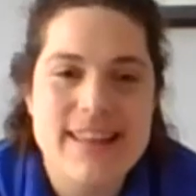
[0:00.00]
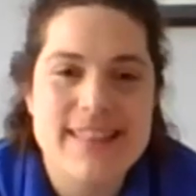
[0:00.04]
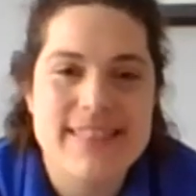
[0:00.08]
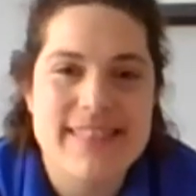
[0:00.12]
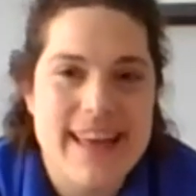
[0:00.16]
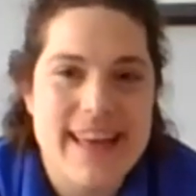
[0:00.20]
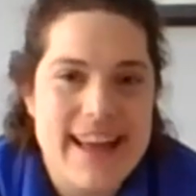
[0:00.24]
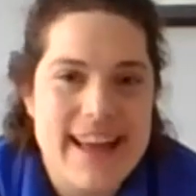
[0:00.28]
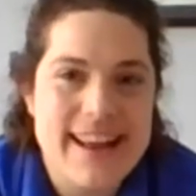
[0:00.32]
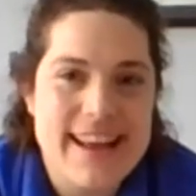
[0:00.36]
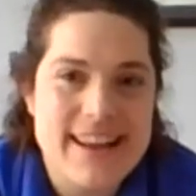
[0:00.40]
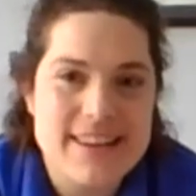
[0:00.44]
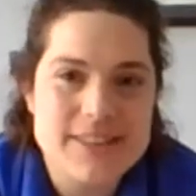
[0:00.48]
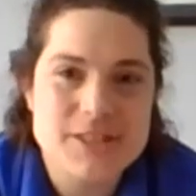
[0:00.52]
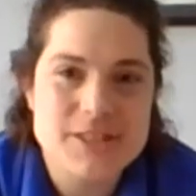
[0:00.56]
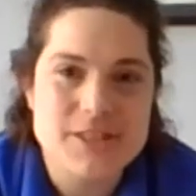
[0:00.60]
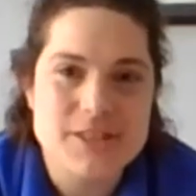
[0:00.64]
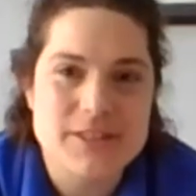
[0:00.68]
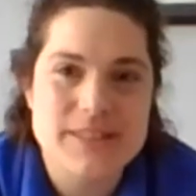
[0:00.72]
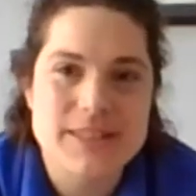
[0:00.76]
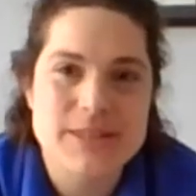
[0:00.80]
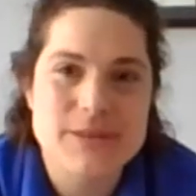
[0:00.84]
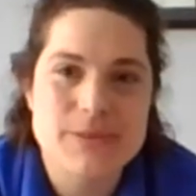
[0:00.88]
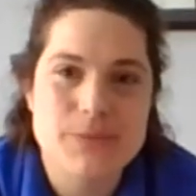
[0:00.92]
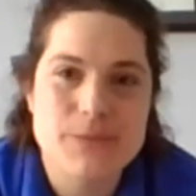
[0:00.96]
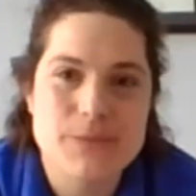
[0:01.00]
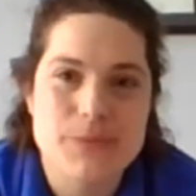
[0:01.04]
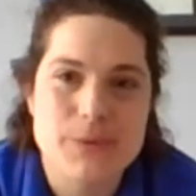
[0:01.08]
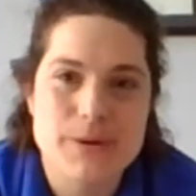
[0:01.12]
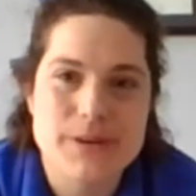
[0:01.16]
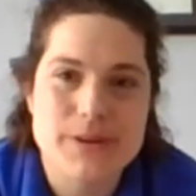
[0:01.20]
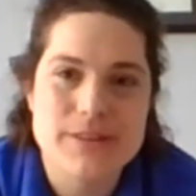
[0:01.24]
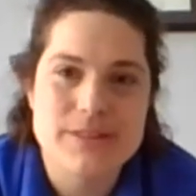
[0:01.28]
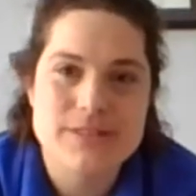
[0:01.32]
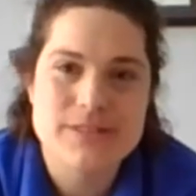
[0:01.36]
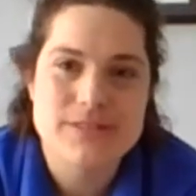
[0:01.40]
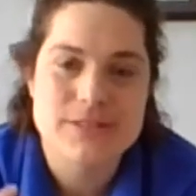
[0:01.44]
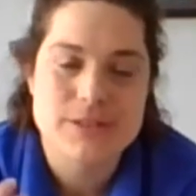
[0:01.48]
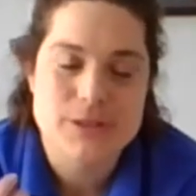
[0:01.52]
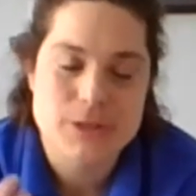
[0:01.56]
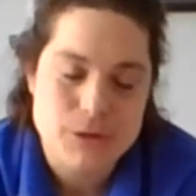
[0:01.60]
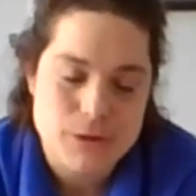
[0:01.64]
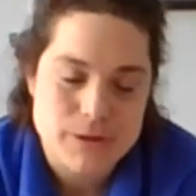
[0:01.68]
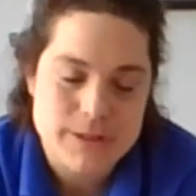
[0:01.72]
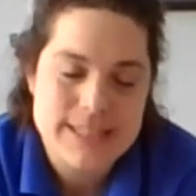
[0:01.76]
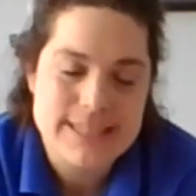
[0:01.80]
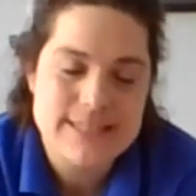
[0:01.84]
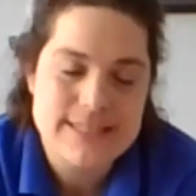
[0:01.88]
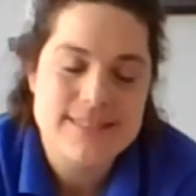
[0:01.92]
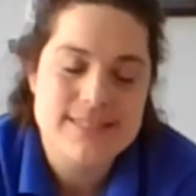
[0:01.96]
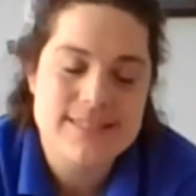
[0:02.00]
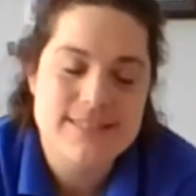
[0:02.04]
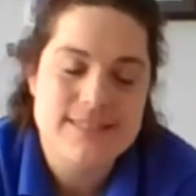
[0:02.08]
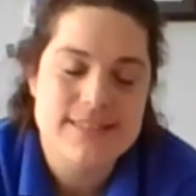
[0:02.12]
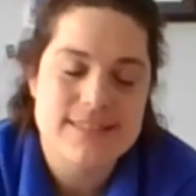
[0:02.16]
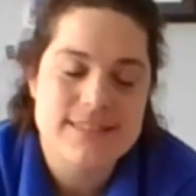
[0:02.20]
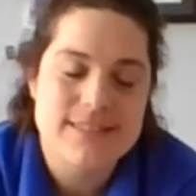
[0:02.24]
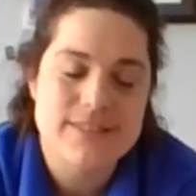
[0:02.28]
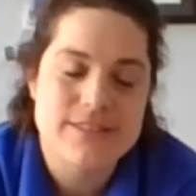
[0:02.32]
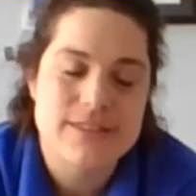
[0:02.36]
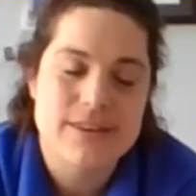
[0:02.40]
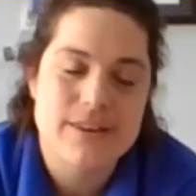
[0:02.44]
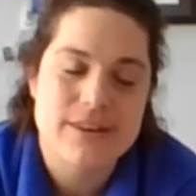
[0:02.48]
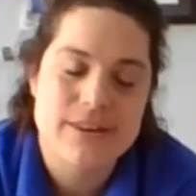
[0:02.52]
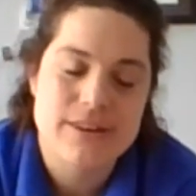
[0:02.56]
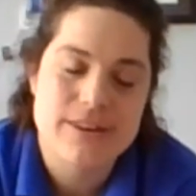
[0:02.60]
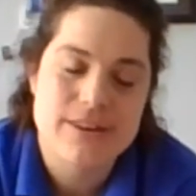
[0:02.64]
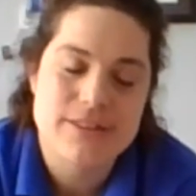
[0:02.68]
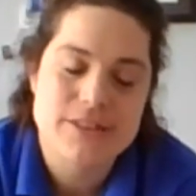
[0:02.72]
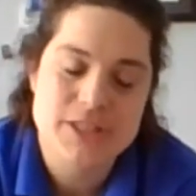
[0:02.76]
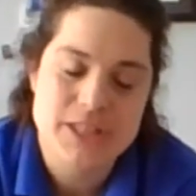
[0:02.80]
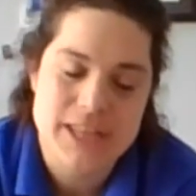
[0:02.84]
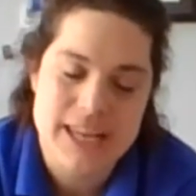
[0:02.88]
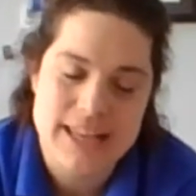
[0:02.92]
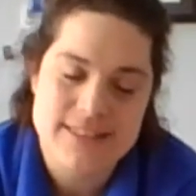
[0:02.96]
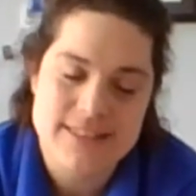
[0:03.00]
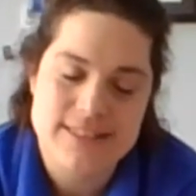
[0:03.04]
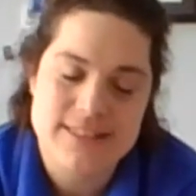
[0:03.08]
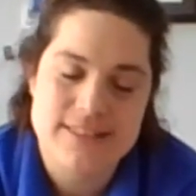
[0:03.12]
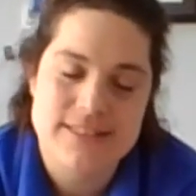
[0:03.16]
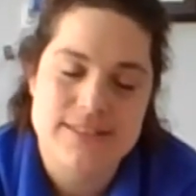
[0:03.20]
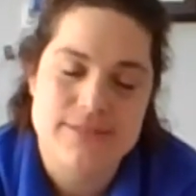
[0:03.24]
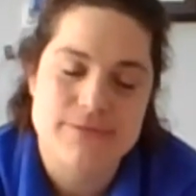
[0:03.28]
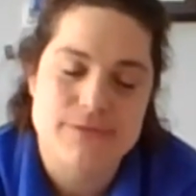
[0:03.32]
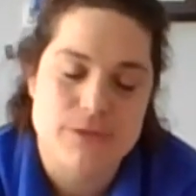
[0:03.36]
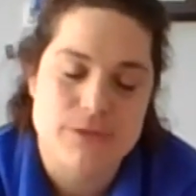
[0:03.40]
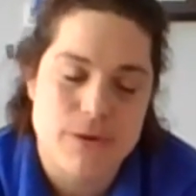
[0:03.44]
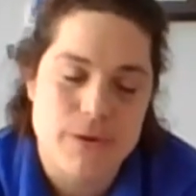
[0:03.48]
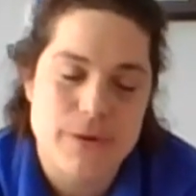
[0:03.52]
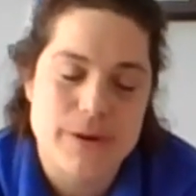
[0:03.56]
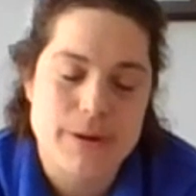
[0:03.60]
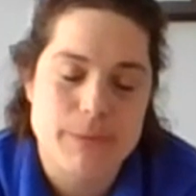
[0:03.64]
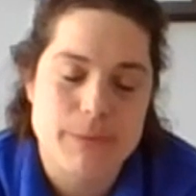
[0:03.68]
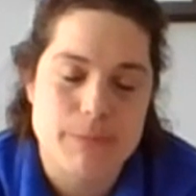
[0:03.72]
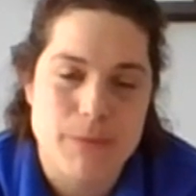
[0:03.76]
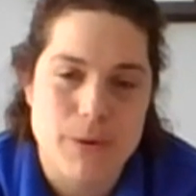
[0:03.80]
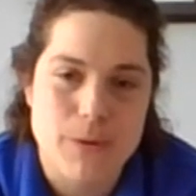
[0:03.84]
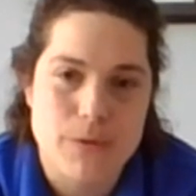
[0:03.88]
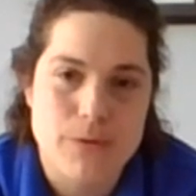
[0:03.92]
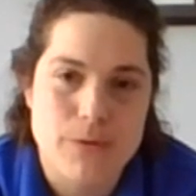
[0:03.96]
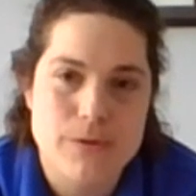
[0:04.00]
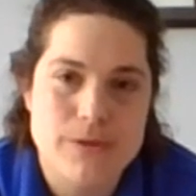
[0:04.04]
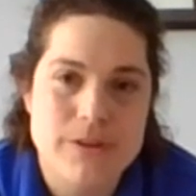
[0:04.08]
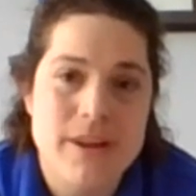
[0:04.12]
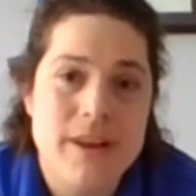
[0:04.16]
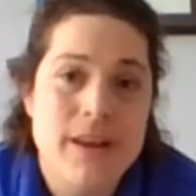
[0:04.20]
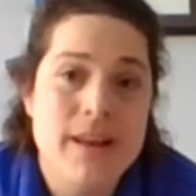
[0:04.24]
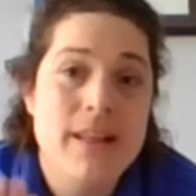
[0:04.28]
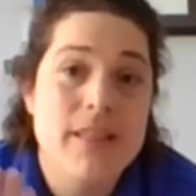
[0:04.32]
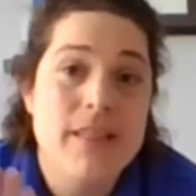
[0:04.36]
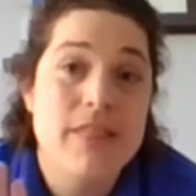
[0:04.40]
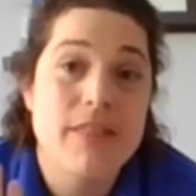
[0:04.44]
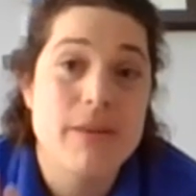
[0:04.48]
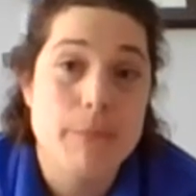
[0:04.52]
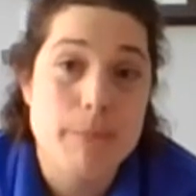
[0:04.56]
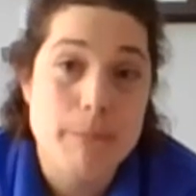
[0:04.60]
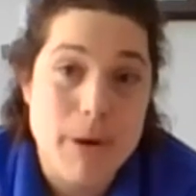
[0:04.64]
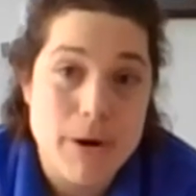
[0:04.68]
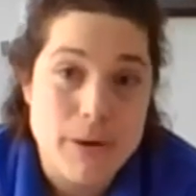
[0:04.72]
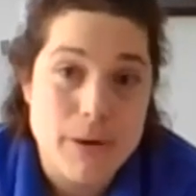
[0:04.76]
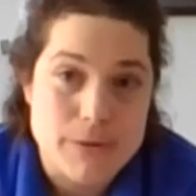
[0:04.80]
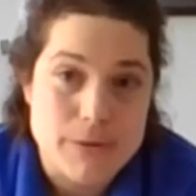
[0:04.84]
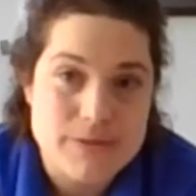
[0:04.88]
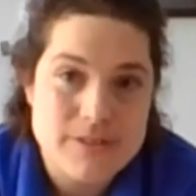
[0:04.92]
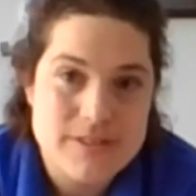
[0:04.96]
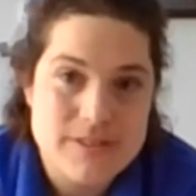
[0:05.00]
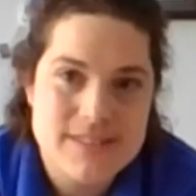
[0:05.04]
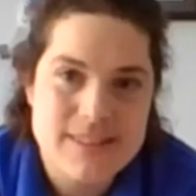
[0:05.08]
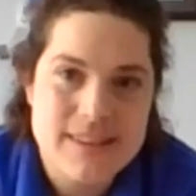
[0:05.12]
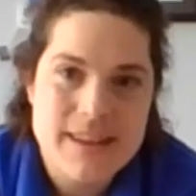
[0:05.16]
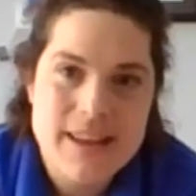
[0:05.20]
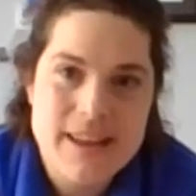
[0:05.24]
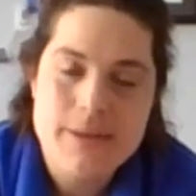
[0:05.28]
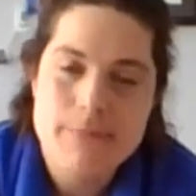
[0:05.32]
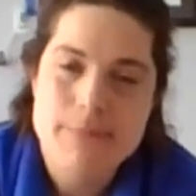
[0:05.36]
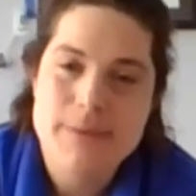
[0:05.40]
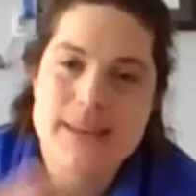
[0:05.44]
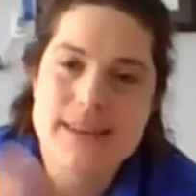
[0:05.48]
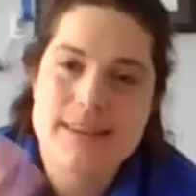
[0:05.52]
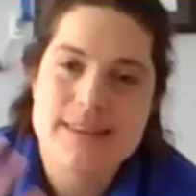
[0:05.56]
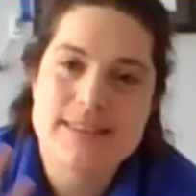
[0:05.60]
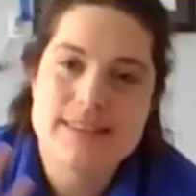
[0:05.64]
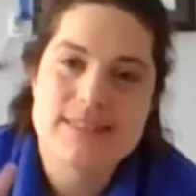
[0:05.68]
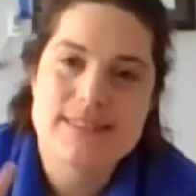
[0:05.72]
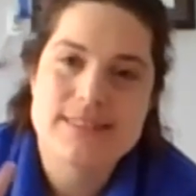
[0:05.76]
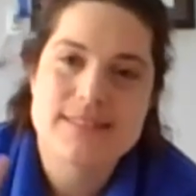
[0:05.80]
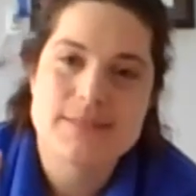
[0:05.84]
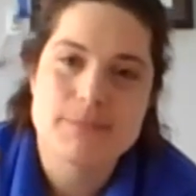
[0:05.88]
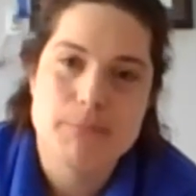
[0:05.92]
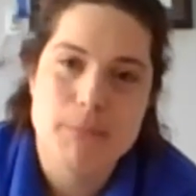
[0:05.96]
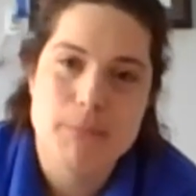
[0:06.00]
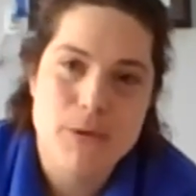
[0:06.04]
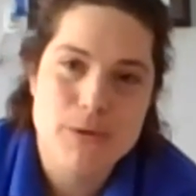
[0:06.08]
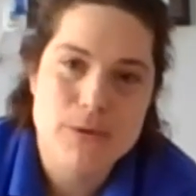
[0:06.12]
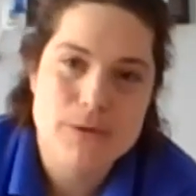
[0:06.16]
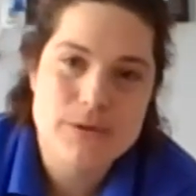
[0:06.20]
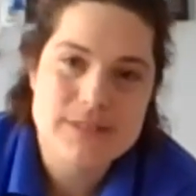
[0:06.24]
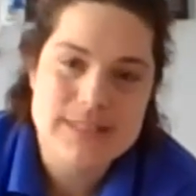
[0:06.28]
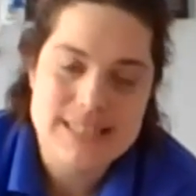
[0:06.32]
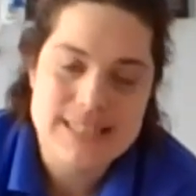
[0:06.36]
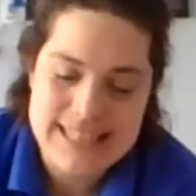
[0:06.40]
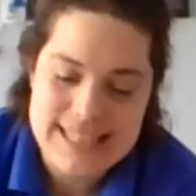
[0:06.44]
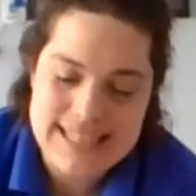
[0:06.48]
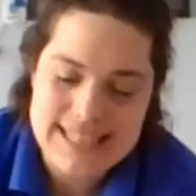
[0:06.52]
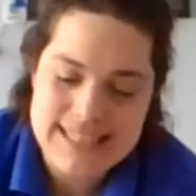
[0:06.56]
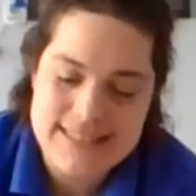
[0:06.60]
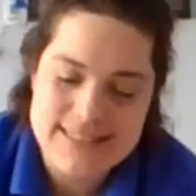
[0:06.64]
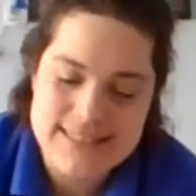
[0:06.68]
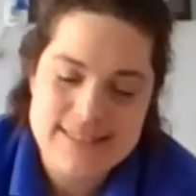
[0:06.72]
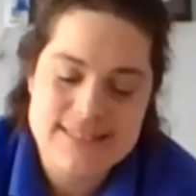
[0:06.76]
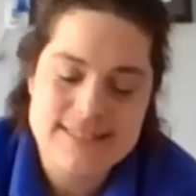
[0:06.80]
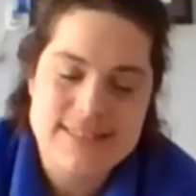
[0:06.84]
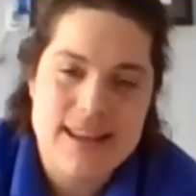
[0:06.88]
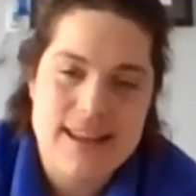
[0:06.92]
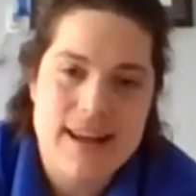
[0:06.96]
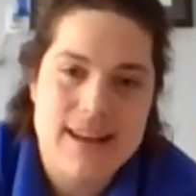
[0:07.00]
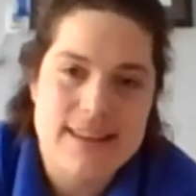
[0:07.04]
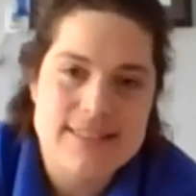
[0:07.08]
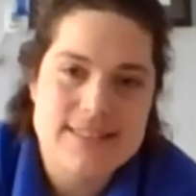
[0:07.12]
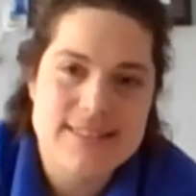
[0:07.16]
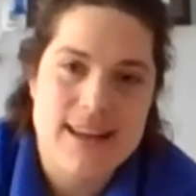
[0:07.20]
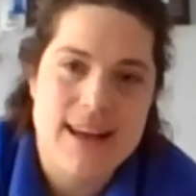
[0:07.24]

that actually will decrease your chances of growing mold the most because mold needs uh,